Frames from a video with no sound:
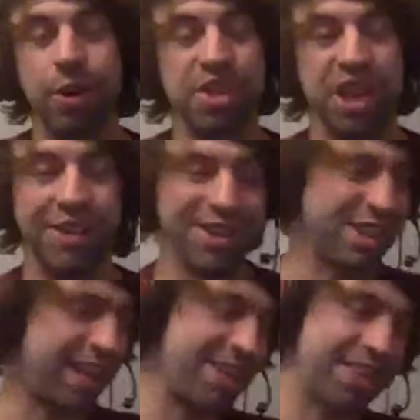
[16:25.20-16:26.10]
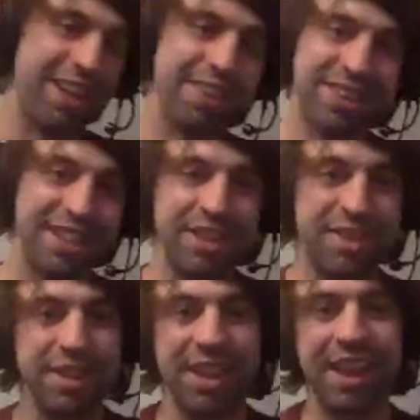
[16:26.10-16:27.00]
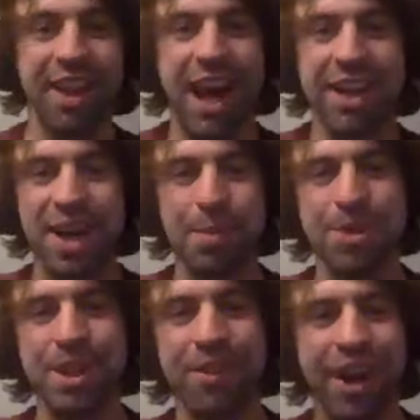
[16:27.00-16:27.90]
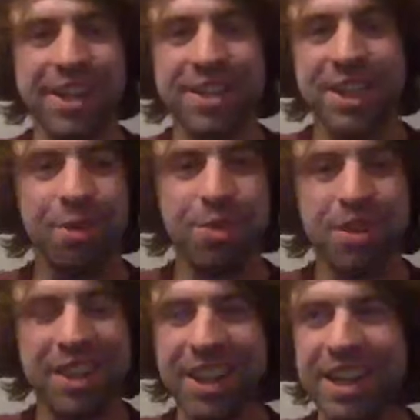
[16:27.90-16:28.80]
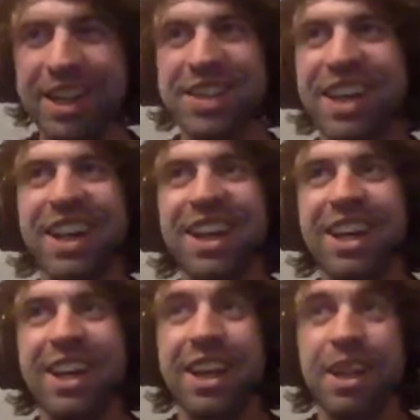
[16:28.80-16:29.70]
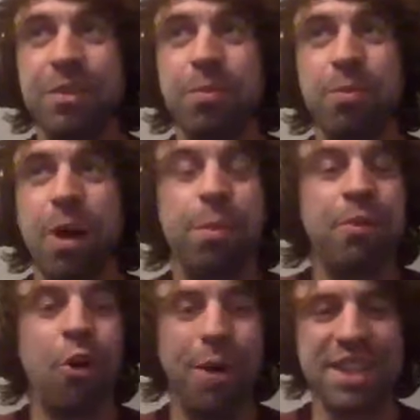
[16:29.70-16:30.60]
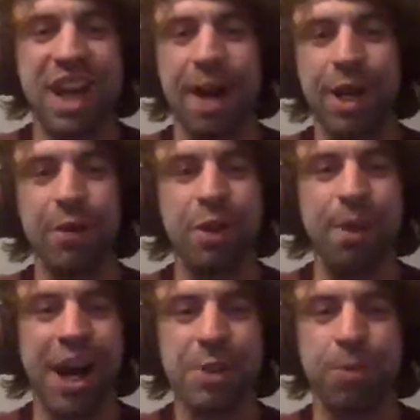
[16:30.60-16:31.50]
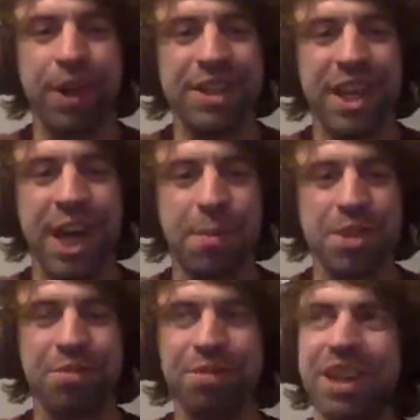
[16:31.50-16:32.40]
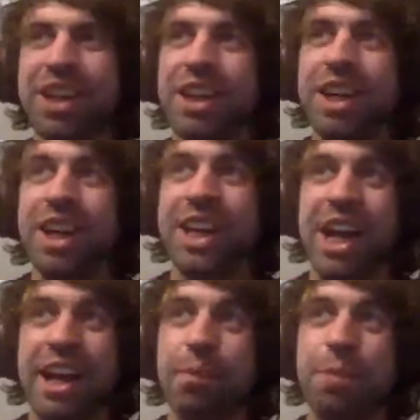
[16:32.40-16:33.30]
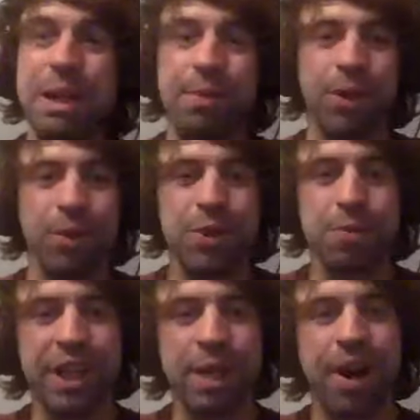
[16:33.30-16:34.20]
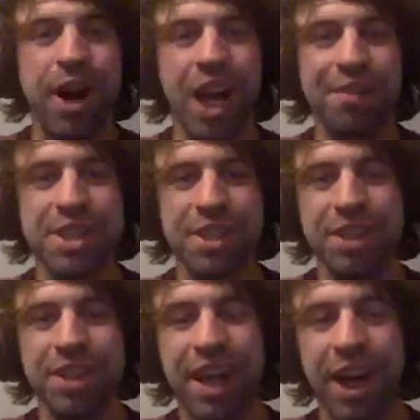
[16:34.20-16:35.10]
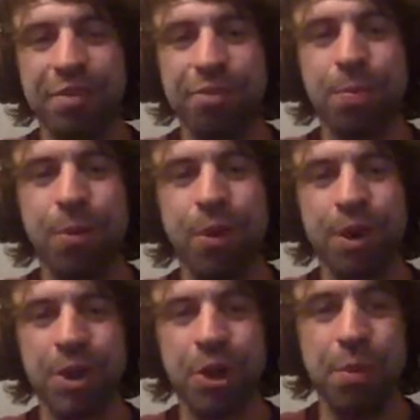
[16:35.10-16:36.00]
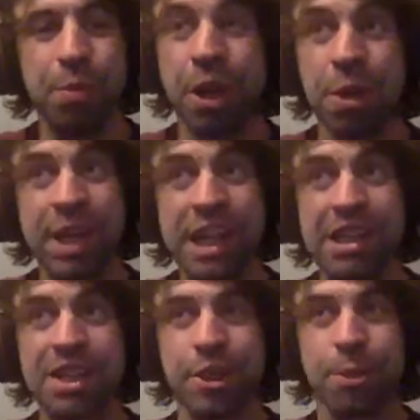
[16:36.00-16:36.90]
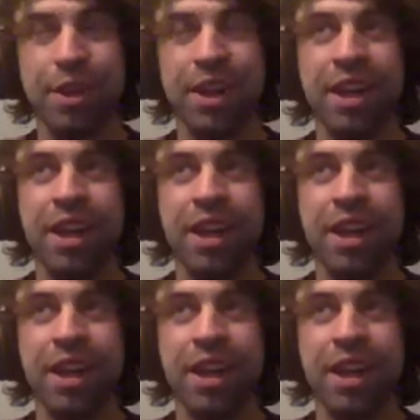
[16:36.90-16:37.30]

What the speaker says: seriousness, lads, Ed's absolutely right. He's before my time going the match, but in terms of you hear people speak about Everton and the football club and what it means to them, and